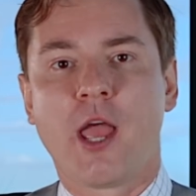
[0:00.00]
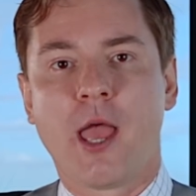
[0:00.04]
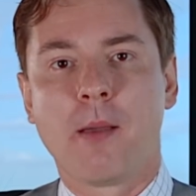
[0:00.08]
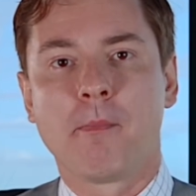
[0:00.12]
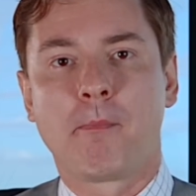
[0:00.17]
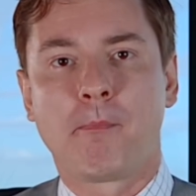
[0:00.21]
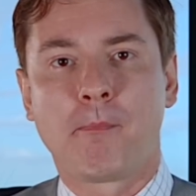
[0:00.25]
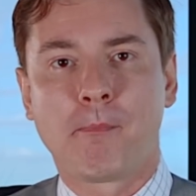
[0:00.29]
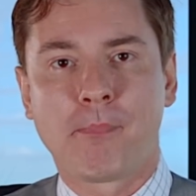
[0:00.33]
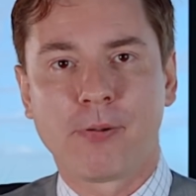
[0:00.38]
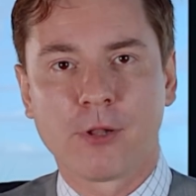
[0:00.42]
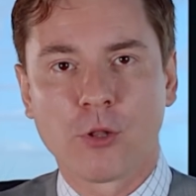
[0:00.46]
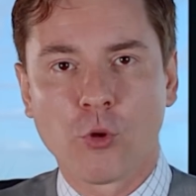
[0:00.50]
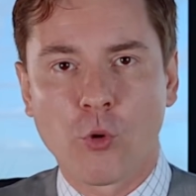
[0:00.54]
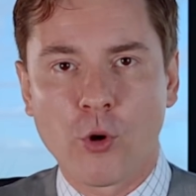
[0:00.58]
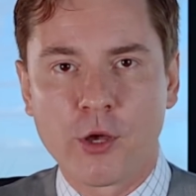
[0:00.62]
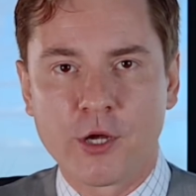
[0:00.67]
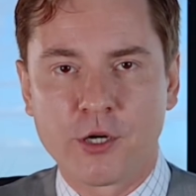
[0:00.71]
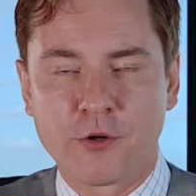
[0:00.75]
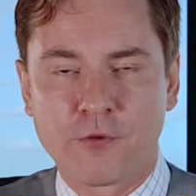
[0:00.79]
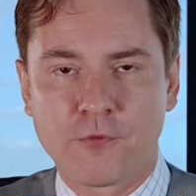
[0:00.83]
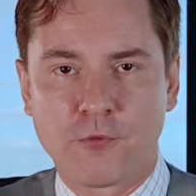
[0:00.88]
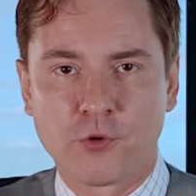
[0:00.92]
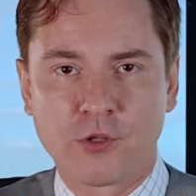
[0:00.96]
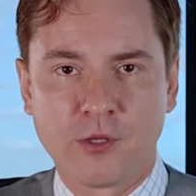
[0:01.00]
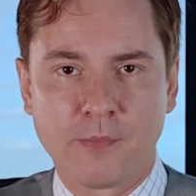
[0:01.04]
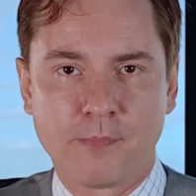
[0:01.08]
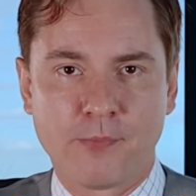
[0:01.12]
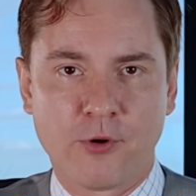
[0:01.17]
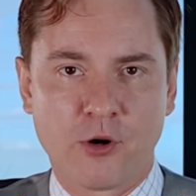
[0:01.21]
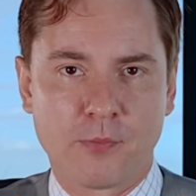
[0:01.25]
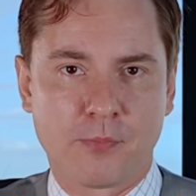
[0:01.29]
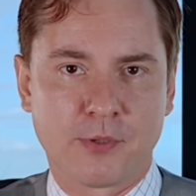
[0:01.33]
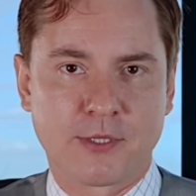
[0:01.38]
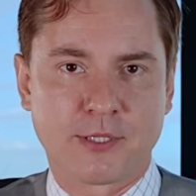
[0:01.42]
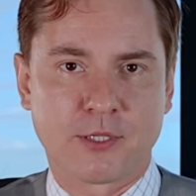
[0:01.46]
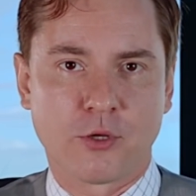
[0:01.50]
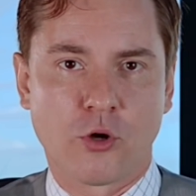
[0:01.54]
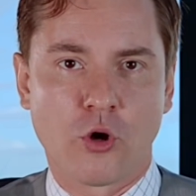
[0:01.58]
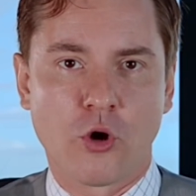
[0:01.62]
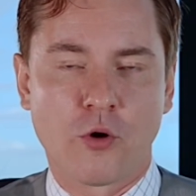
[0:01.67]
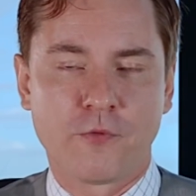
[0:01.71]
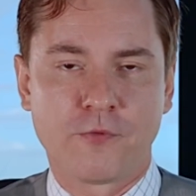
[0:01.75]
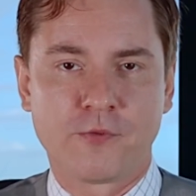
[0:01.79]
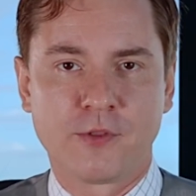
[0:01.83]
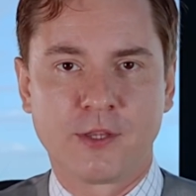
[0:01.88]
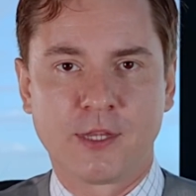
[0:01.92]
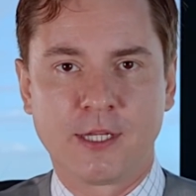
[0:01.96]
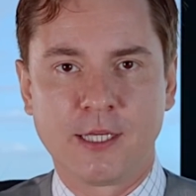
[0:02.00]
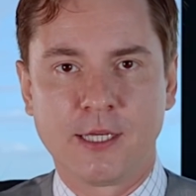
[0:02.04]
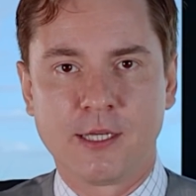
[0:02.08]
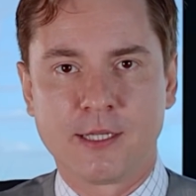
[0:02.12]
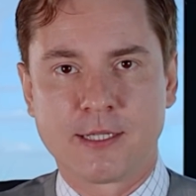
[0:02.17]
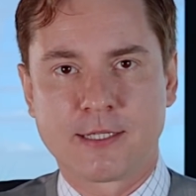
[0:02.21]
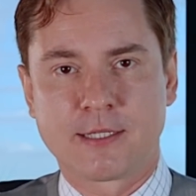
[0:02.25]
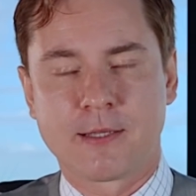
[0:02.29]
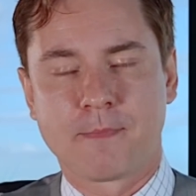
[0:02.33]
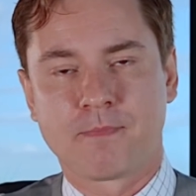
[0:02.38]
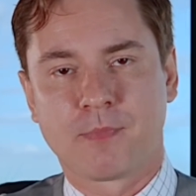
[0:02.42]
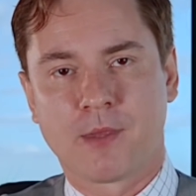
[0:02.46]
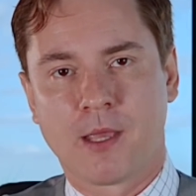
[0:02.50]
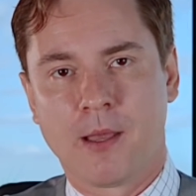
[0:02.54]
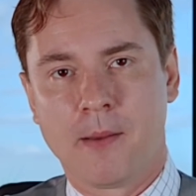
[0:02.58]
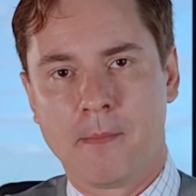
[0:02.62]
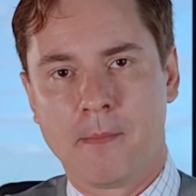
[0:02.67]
employer for the purpose of this